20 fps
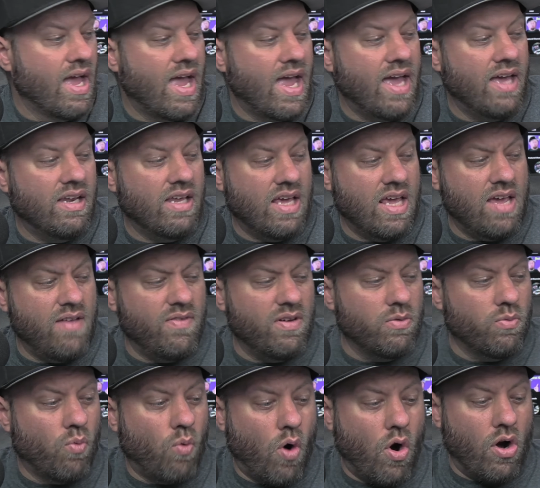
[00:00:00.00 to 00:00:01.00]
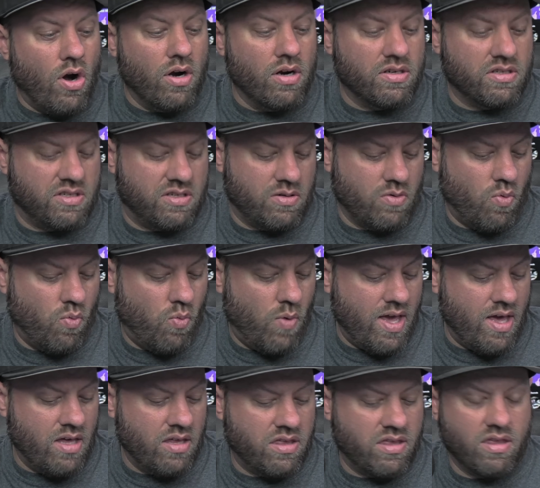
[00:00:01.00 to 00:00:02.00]
It even works
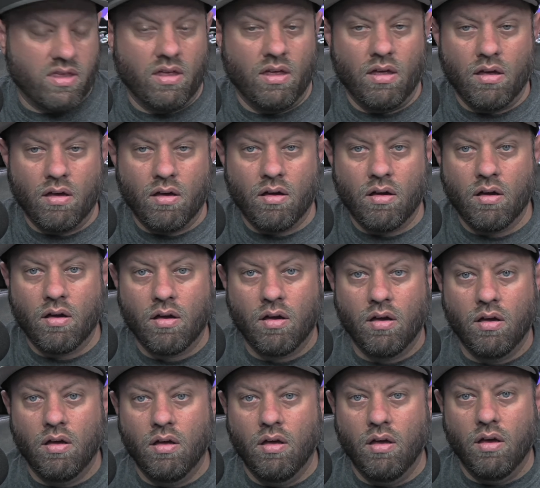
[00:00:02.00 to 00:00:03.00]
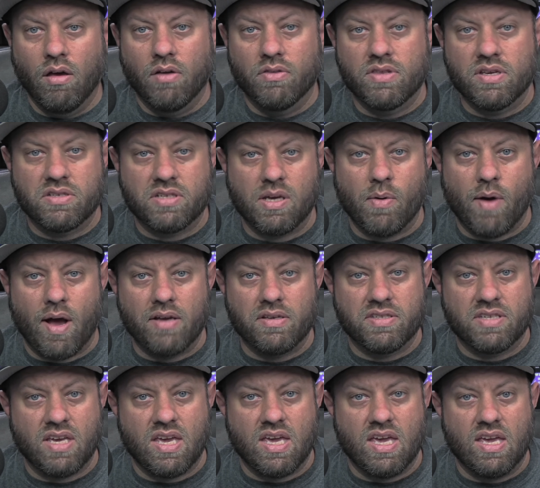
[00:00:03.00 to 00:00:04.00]
with the
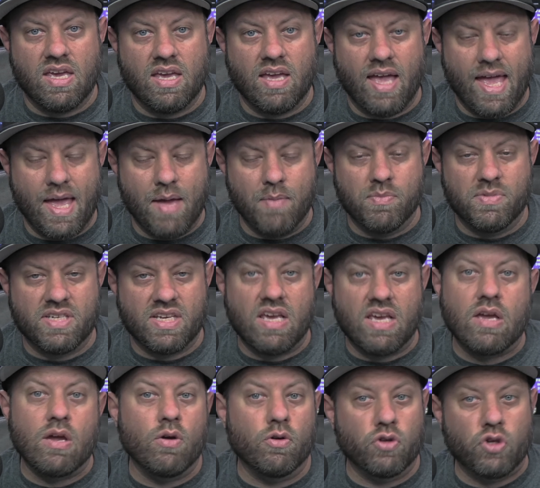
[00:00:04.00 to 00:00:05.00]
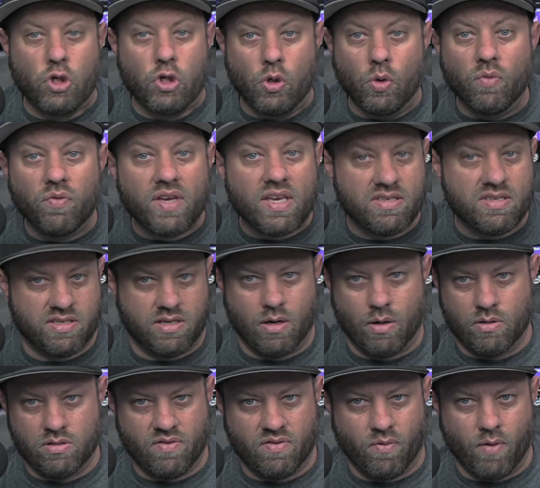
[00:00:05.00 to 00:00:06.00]
TYT MD UV
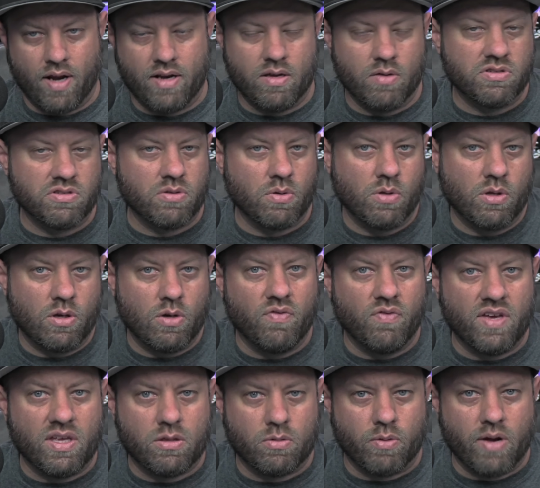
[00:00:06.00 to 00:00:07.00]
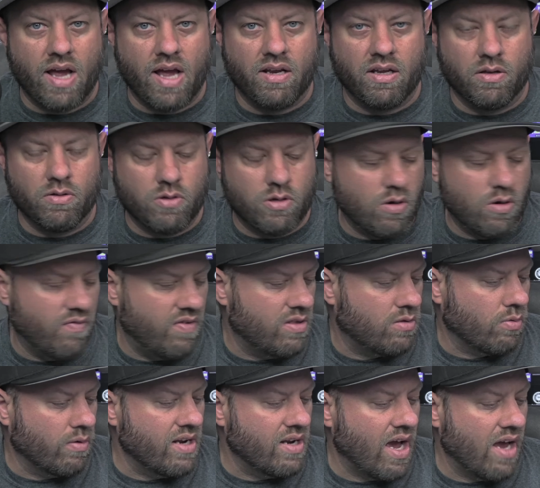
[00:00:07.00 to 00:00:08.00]
series of radios. So the UV 380 and the UV
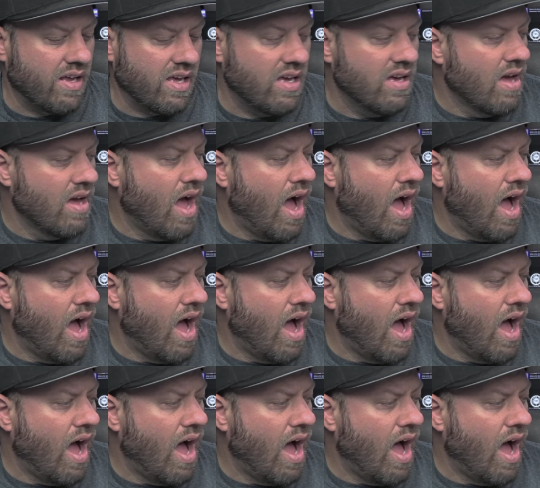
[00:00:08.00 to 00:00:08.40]
390.